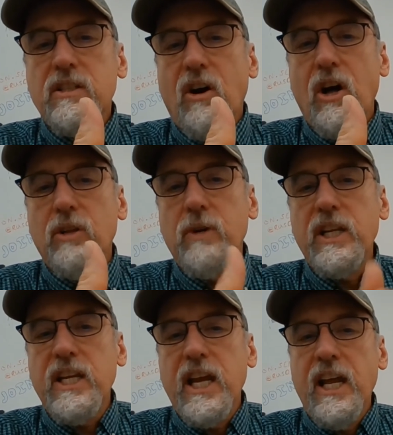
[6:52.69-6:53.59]
all the way to
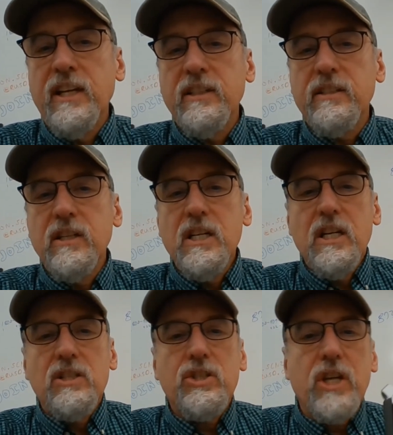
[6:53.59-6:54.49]
the end,
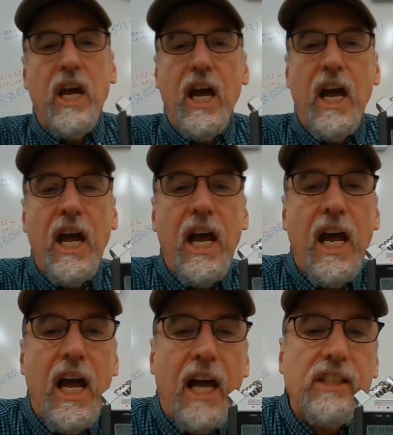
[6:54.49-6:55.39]

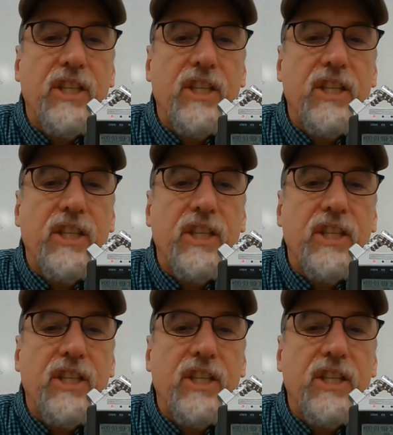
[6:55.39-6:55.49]
check,